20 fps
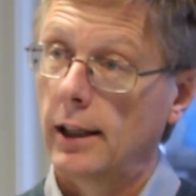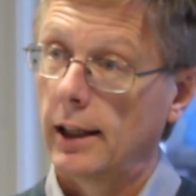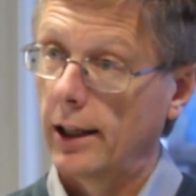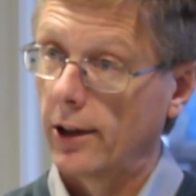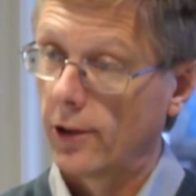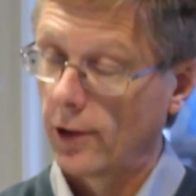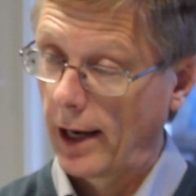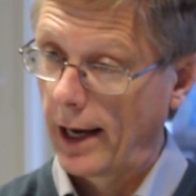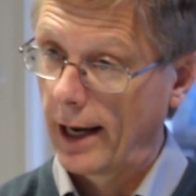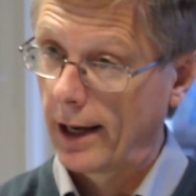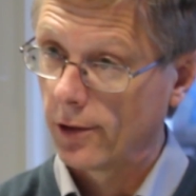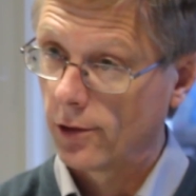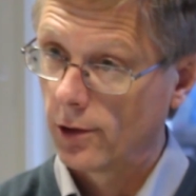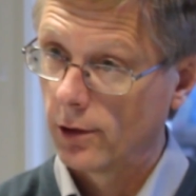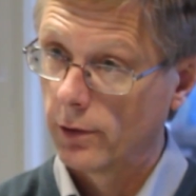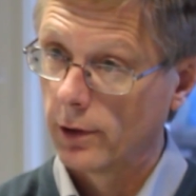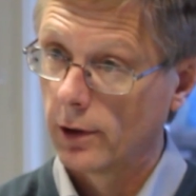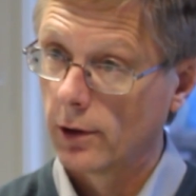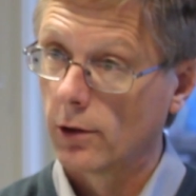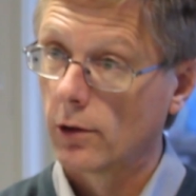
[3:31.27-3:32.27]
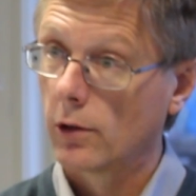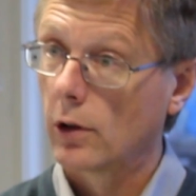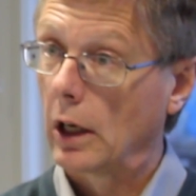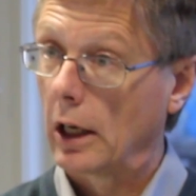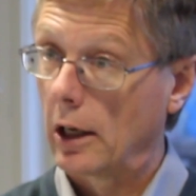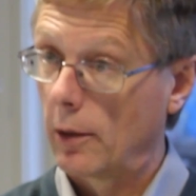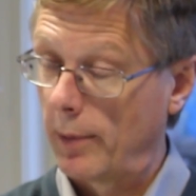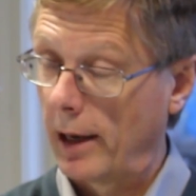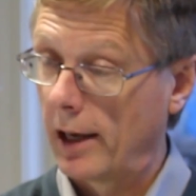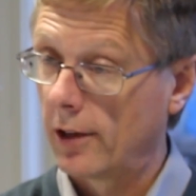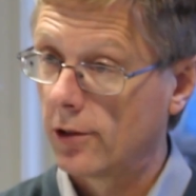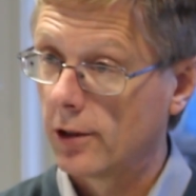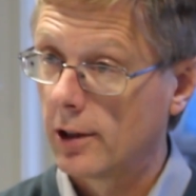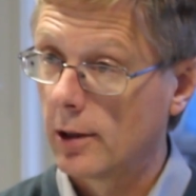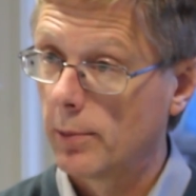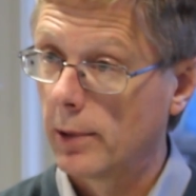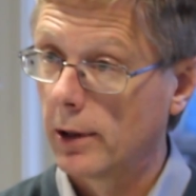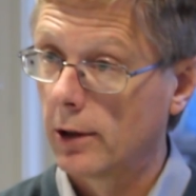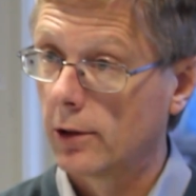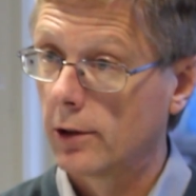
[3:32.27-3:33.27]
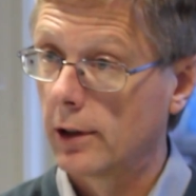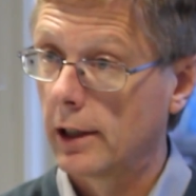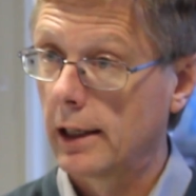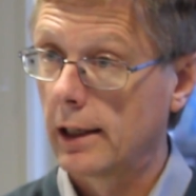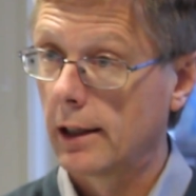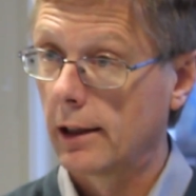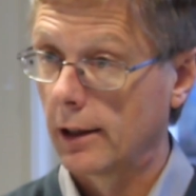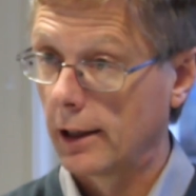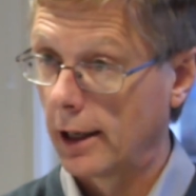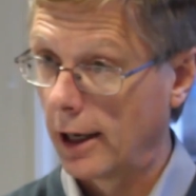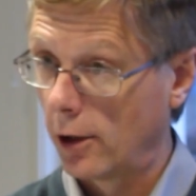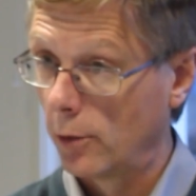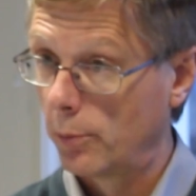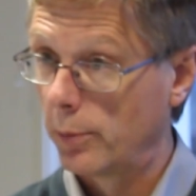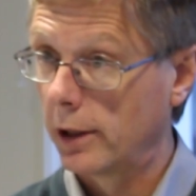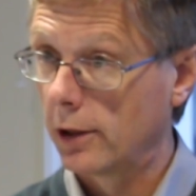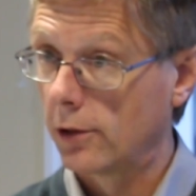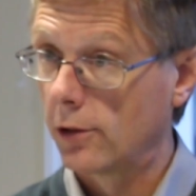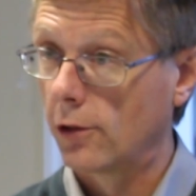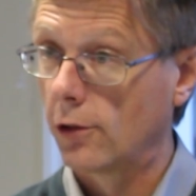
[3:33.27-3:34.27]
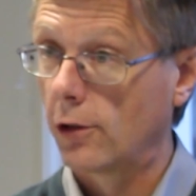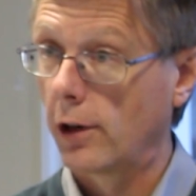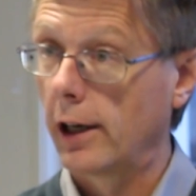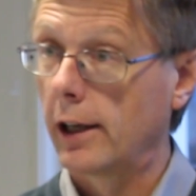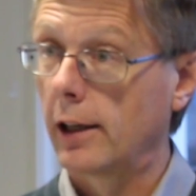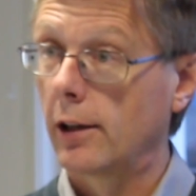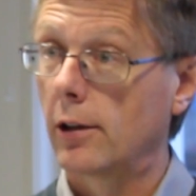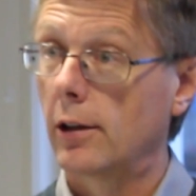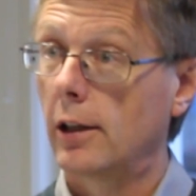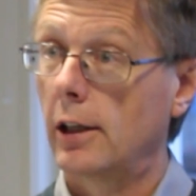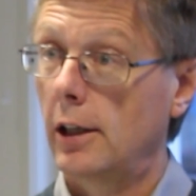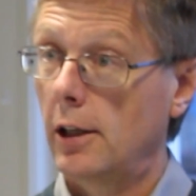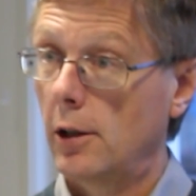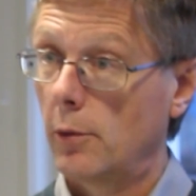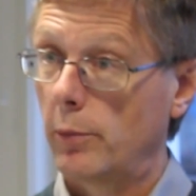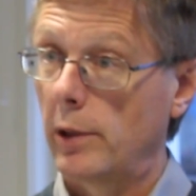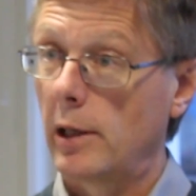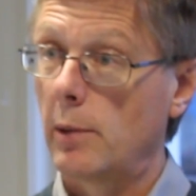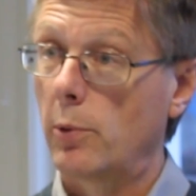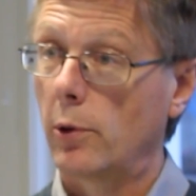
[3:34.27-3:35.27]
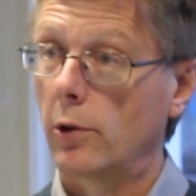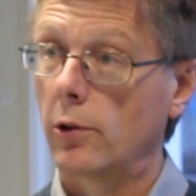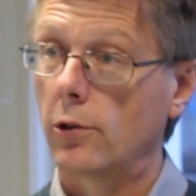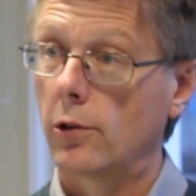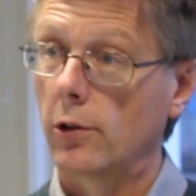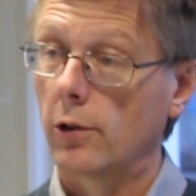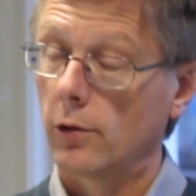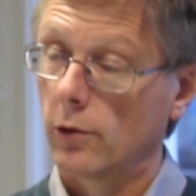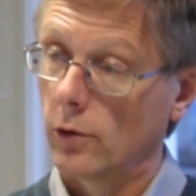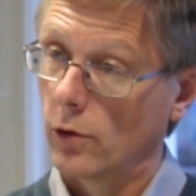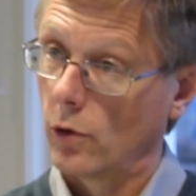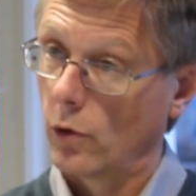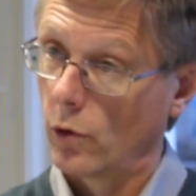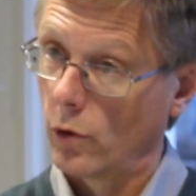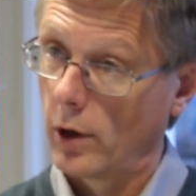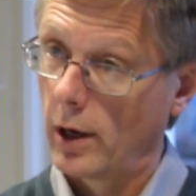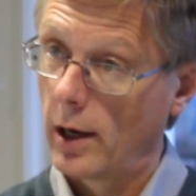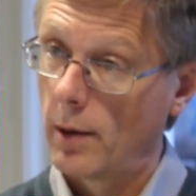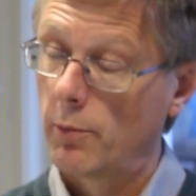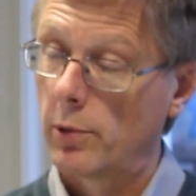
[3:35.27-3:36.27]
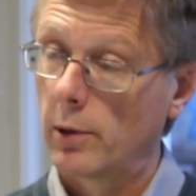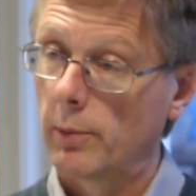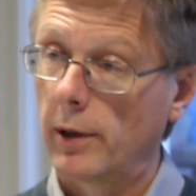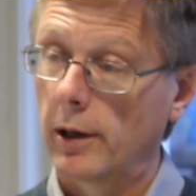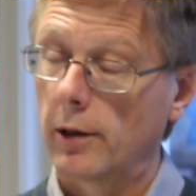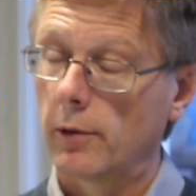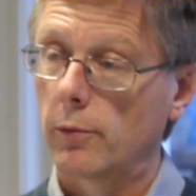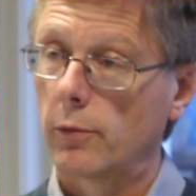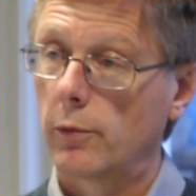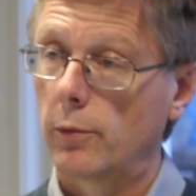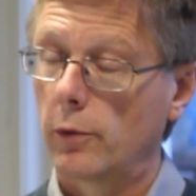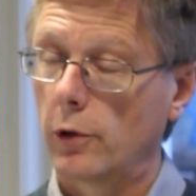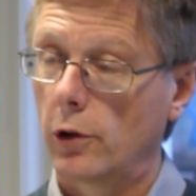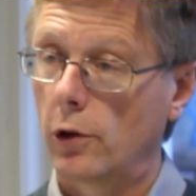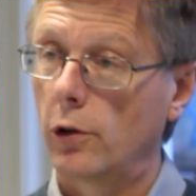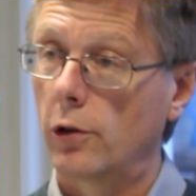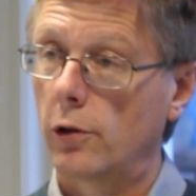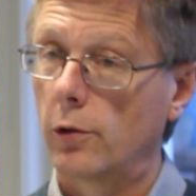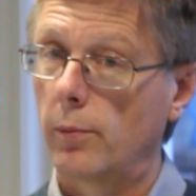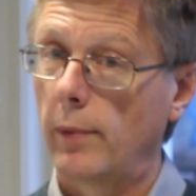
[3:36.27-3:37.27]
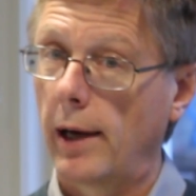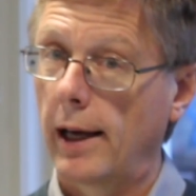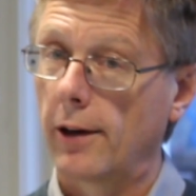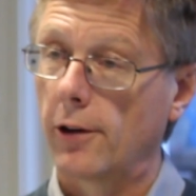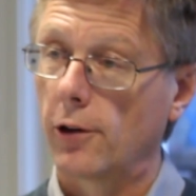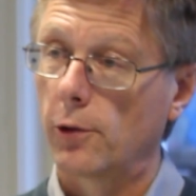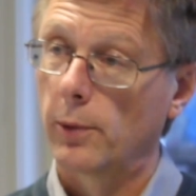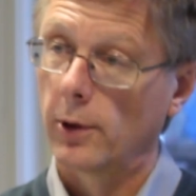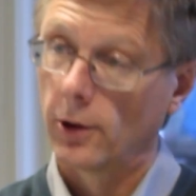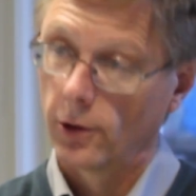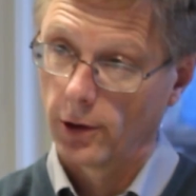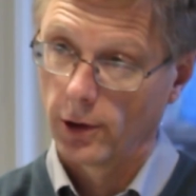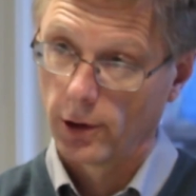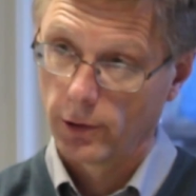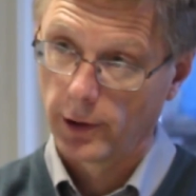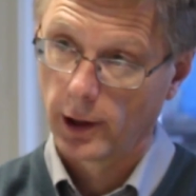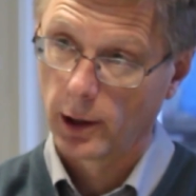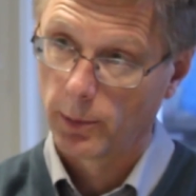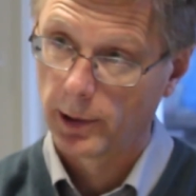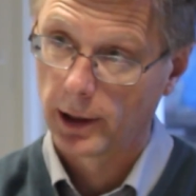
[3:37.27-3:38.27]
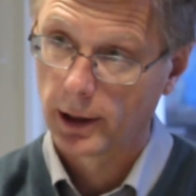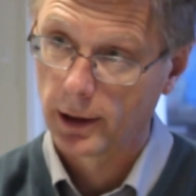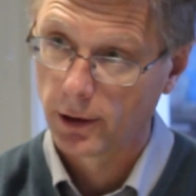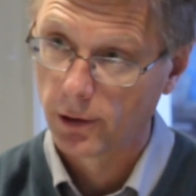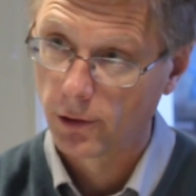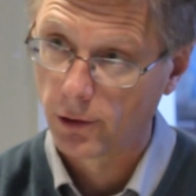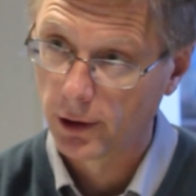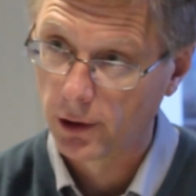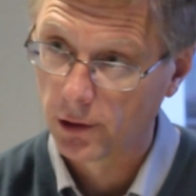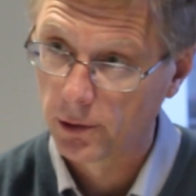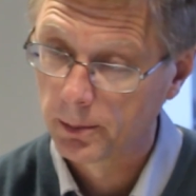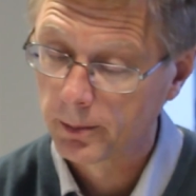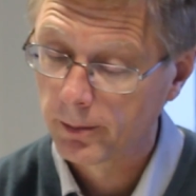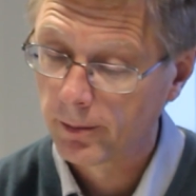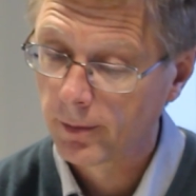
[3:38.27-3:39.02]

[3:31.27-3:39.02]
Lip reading: It's active in capacity building and helping to train people to implement good management in developing countries.